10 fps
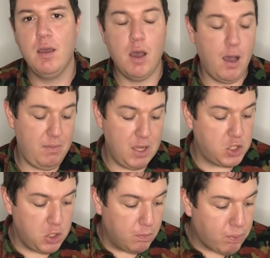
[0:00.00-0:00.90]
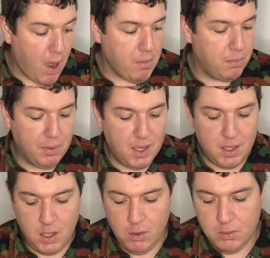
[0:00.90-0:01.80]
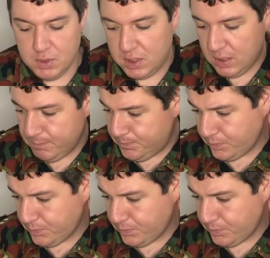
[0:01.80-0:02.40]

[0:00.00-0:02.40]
uh, issued probably and used